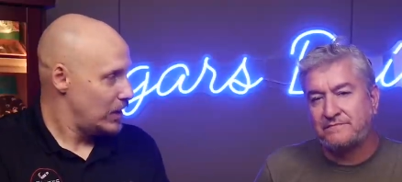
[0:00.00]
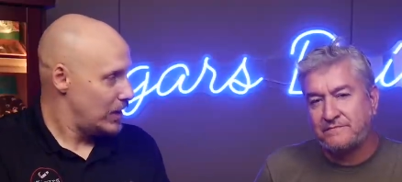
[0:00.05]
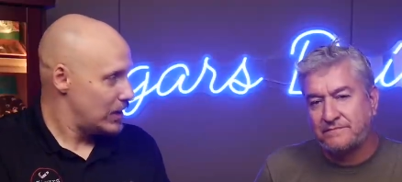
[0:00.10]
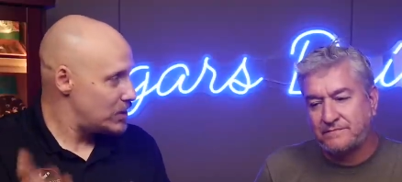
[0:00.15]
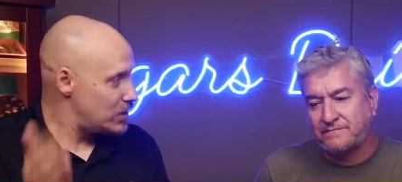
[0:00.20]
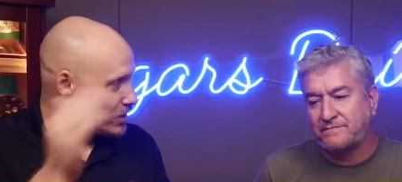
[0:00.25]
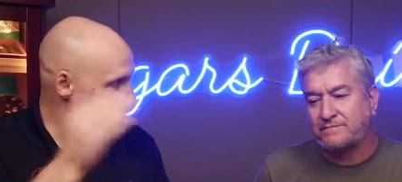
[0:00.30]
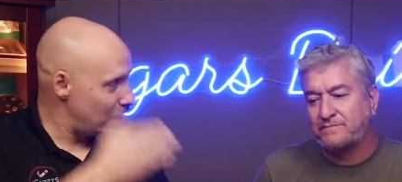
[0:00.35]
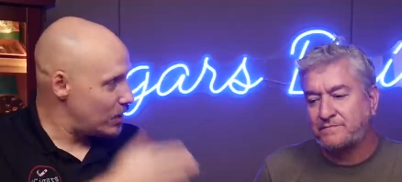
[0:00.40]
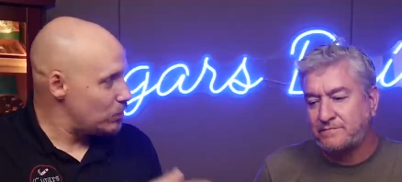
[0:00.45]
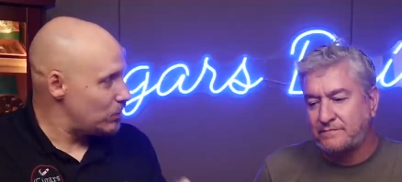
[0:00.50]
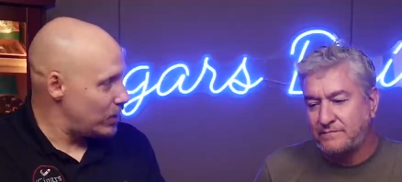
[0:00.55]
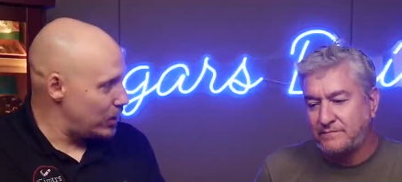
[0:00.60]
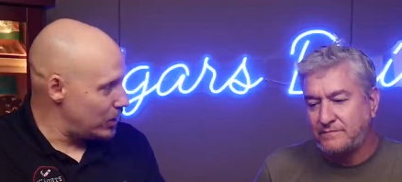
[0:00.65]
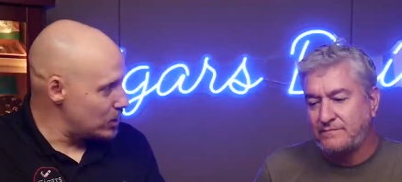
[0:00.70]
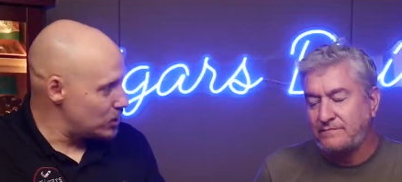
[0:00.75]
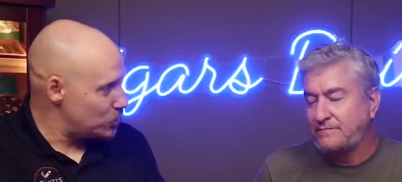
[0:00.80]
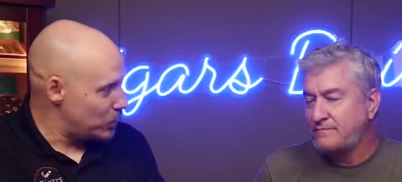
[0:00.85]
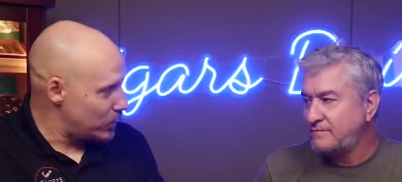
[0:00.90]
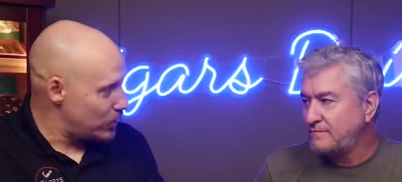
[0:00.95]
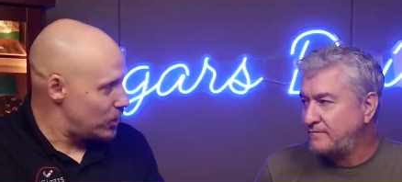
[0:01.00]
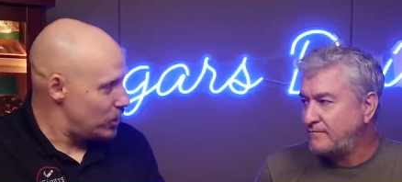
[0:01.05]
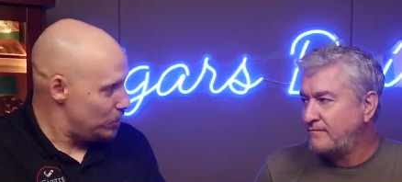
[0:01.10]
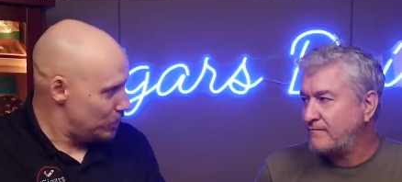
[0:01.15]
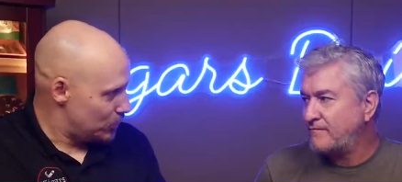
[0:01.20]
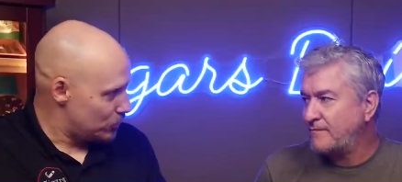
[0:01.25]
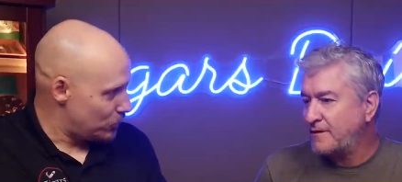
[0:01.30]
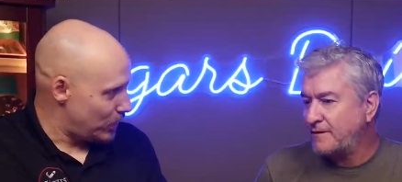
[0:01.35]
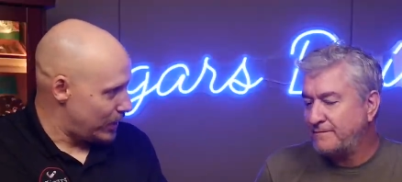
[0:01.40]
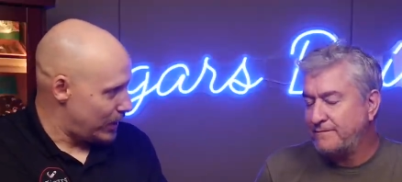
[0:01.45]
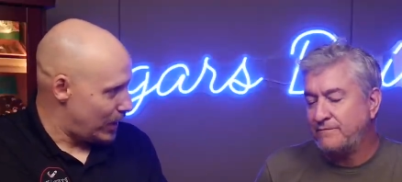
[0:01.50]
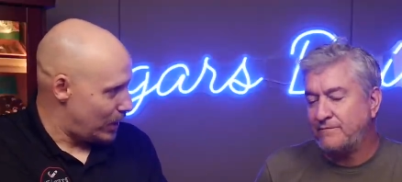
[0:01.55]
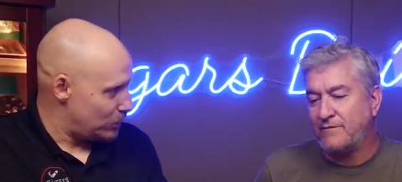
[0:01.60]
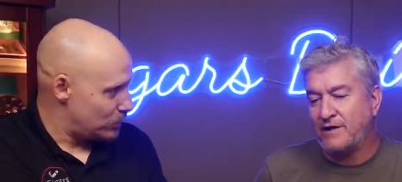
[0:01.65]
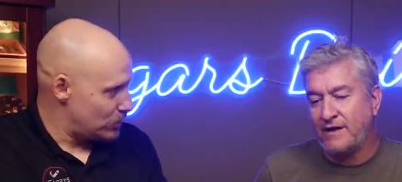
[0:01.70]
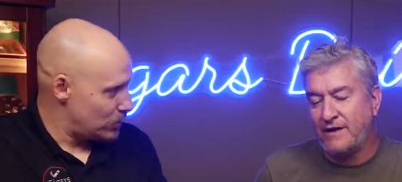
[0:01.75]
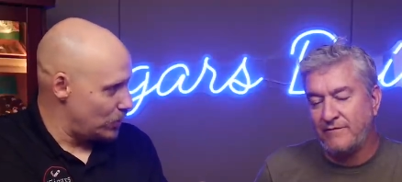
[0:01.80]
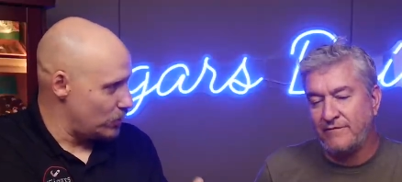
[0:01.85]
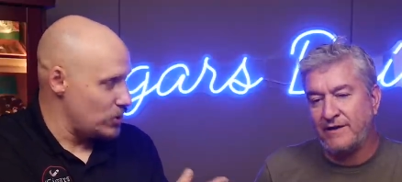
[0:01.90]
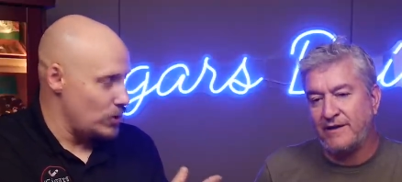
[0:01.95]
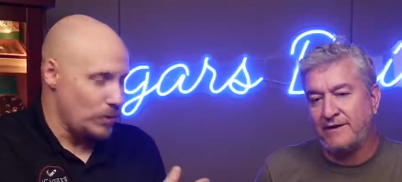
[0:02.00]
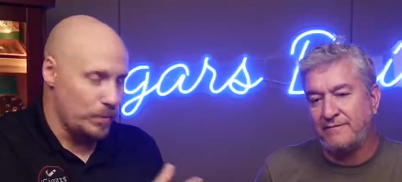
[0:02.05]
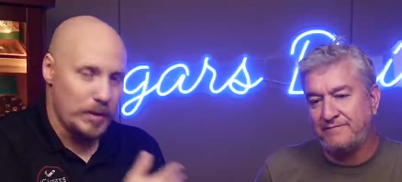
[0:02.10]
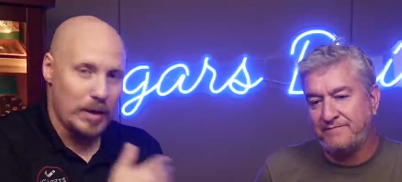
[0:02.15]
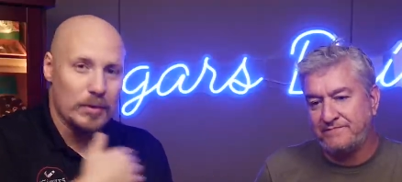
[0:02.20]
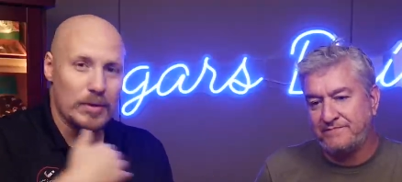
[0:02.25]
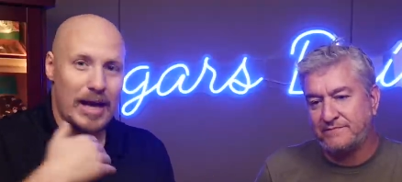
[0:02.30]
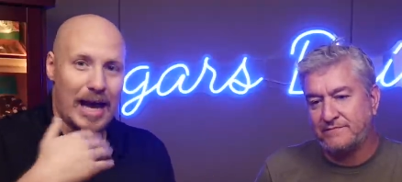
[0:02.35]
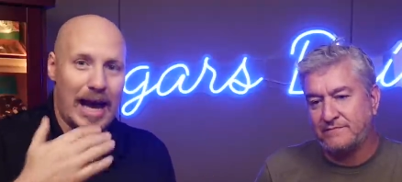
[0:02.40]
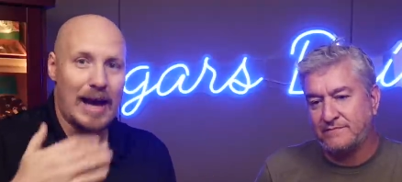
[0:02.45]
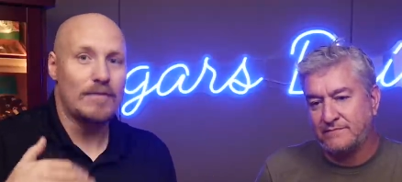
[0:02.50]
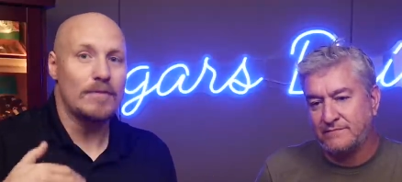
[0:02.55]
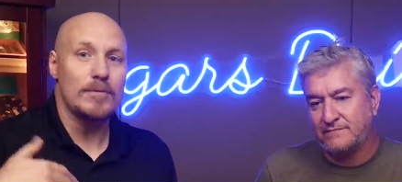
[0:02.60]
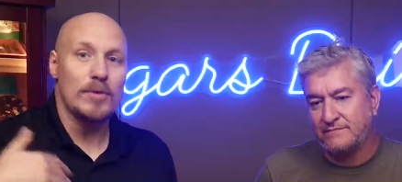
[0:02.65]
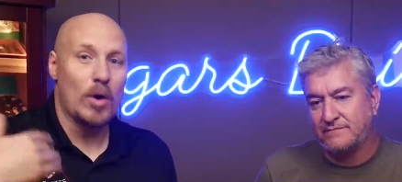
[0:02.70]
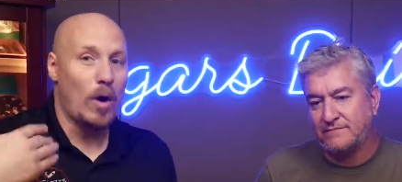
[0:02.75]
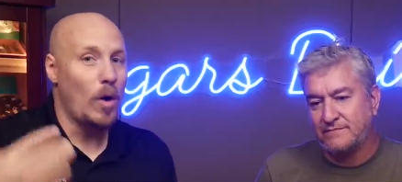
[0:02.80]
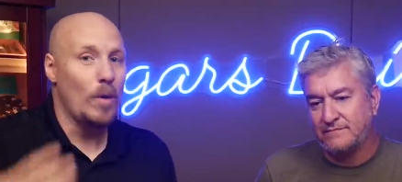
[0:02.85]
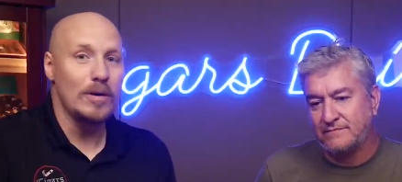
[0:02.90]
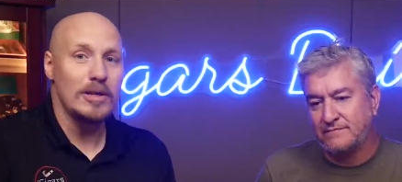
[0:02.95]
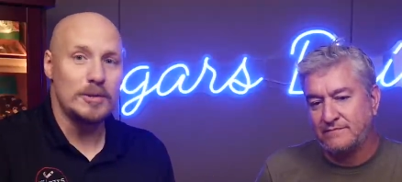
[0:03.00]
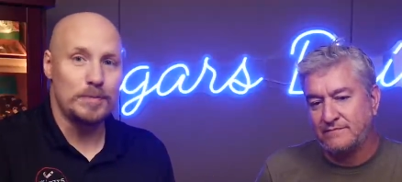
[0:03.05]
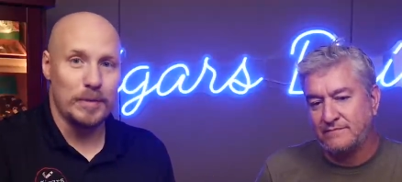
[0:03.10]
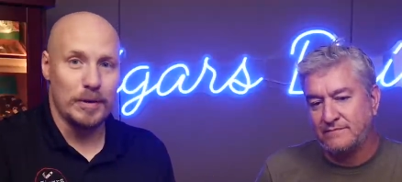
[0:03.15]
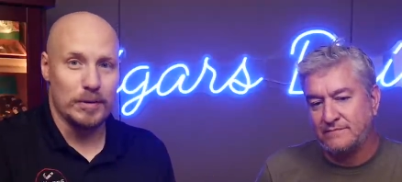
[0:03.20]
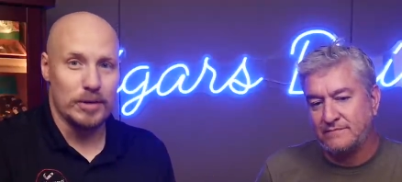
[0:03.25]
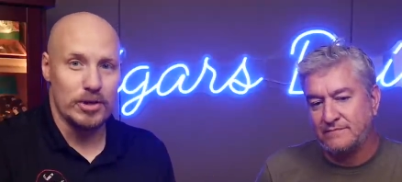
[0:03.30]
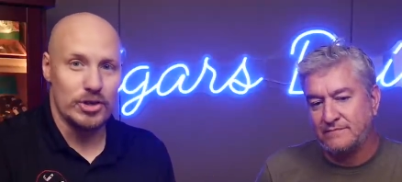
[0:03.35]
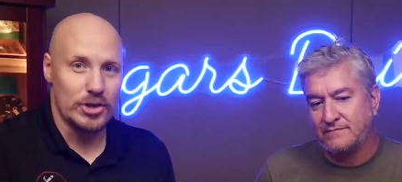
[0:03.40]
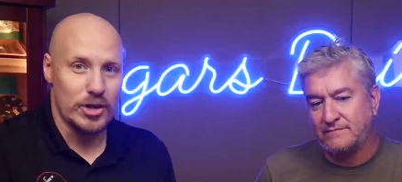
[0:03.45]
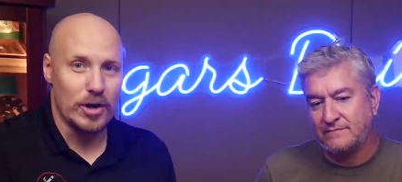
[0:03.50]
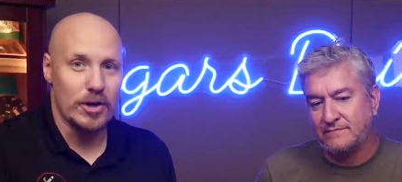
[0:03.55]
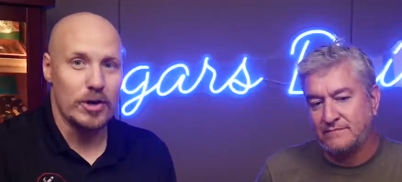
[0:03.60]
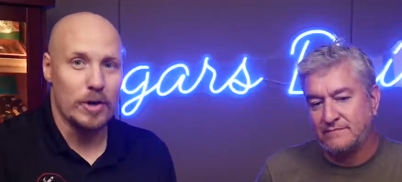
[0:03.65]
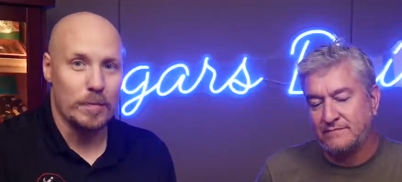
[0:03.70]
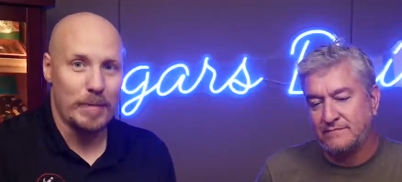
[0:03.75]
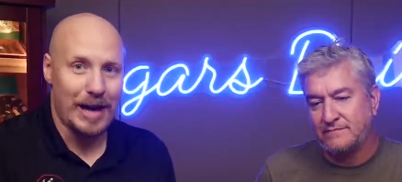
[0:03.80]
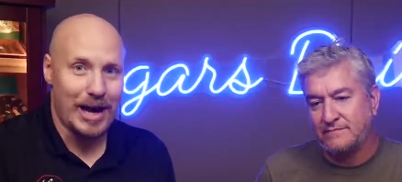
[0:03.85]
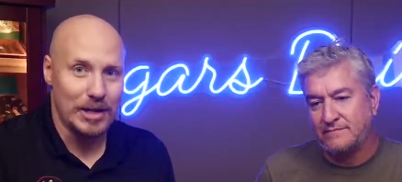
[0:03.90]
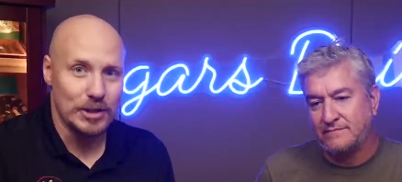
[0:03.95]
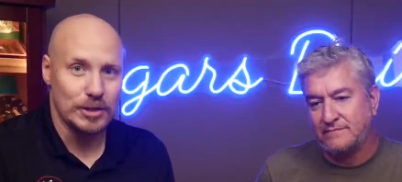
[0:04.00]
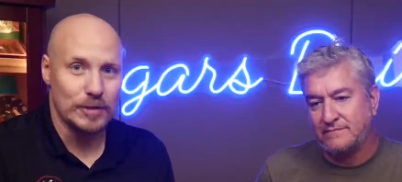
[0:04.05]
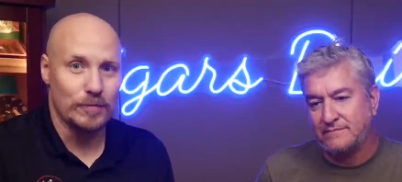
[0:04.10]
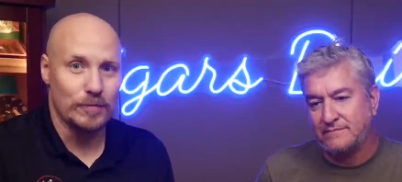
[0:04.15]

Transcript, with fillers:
Speaker 1: It's the same thing as with Cubans right now. Right, so right. You'll be able to have them. You'll always be able to share your passion